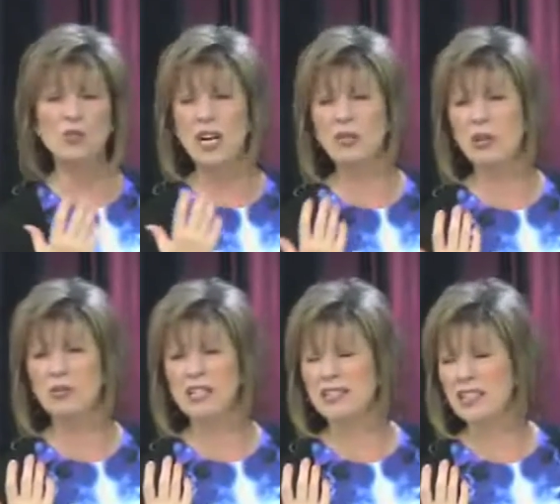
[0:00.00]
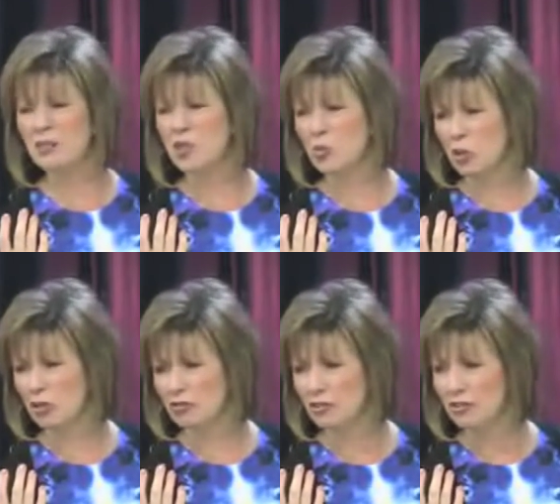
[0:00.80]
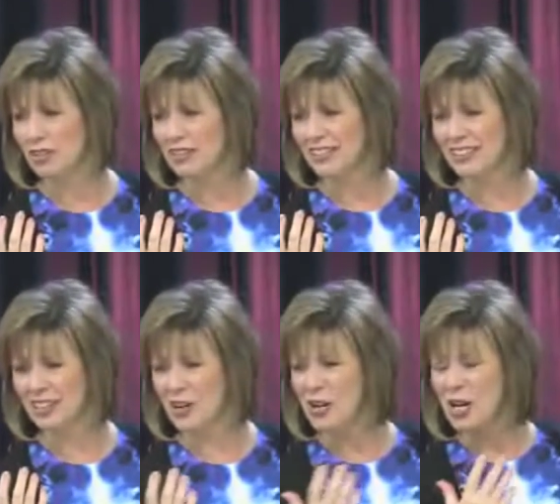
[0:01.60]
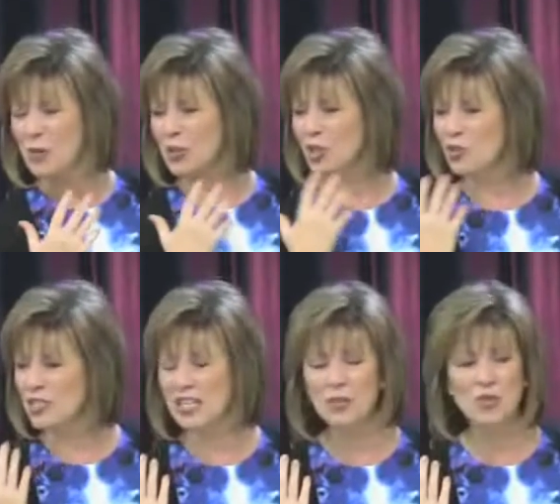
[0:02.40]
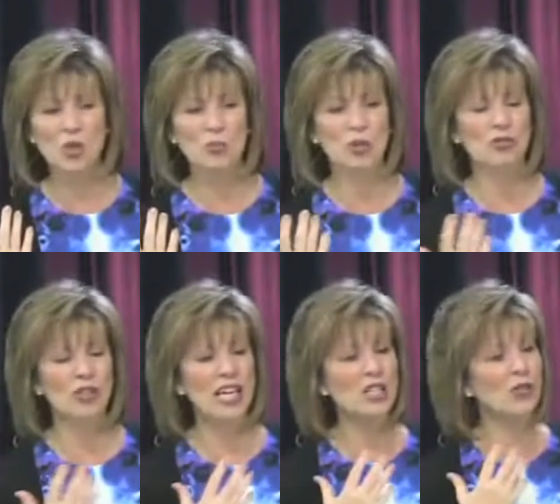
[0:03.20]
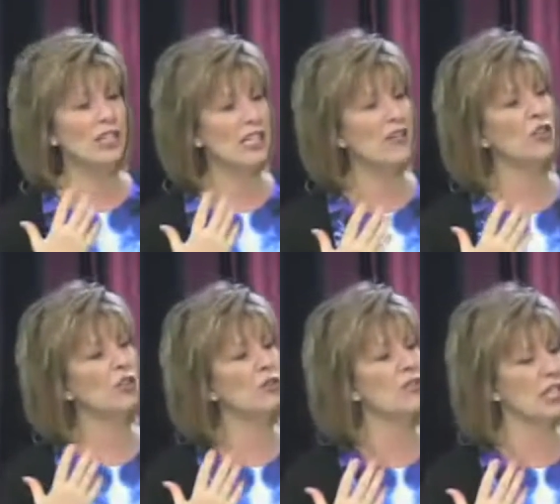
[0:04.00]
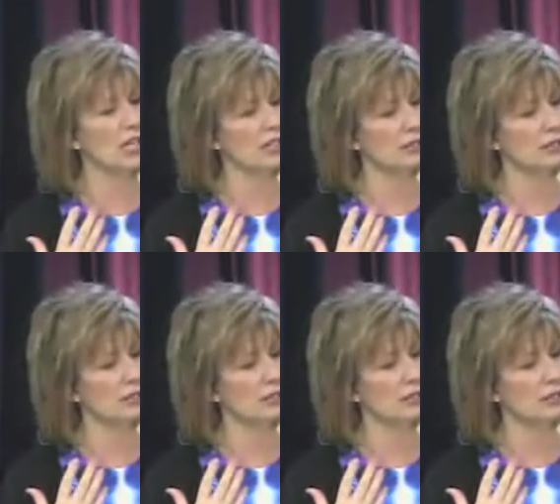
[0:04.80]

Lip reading: why do I want to see them so beautiful? You know, but you see them so beautiful, and you can never lose that.